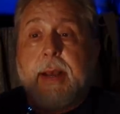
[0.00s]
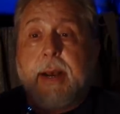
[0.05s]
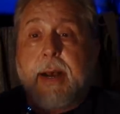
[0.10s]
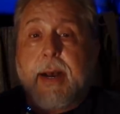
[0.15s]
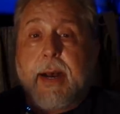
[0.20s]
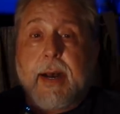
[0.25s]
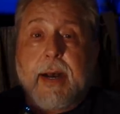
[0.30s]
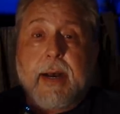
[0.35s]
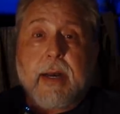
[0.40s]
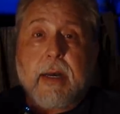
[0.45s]

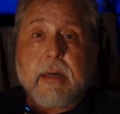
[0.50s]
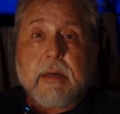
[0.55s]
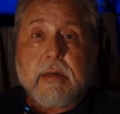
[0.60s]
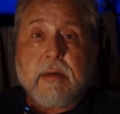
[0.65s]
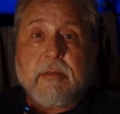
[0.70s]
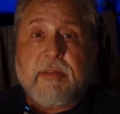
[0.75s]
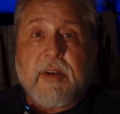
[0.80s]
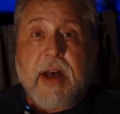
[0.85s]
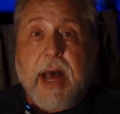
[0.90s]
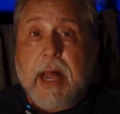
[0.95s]
uh,
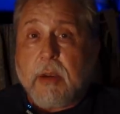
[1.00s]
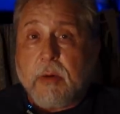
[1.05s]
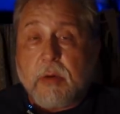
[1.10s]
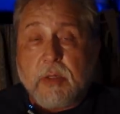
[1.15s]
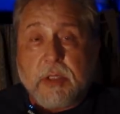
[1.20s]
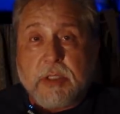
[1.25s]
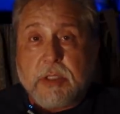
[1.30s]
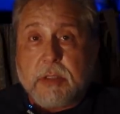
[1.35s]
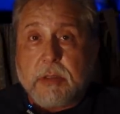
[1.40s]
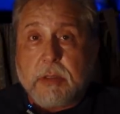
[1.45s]

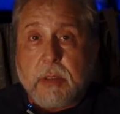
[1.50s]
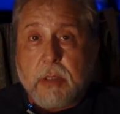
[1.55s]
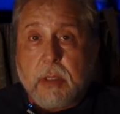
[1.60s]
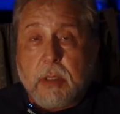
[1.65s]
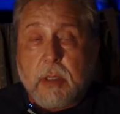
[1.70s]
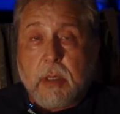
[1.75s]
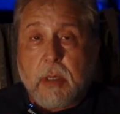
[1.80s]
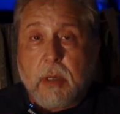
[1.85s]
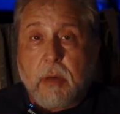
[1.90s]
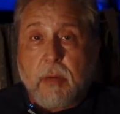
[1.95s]
followers
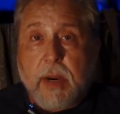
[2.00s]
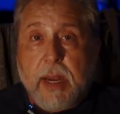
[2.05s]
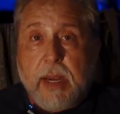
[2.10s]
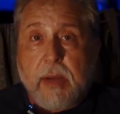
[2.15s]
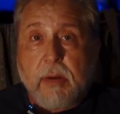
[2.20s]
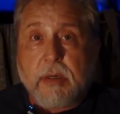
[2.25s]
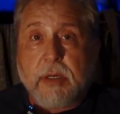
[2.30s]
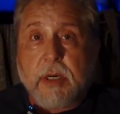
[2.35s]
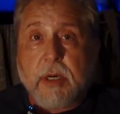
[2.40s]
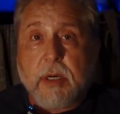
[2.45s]

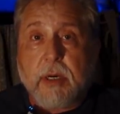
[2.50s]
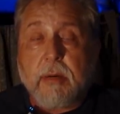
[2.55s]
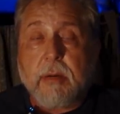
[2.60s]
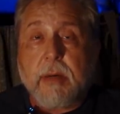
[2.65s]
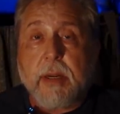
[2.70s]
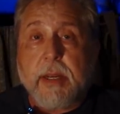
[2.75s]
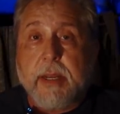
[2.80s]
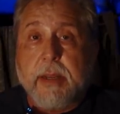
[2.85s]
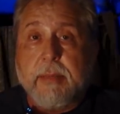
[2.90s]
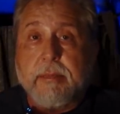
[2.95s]
around her,
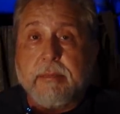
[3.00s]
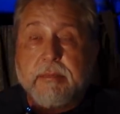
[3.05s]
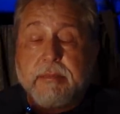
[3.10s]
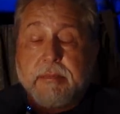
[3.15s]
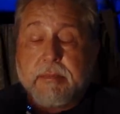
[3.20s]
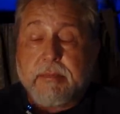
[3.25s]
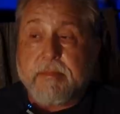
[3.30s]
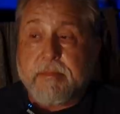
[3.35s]
and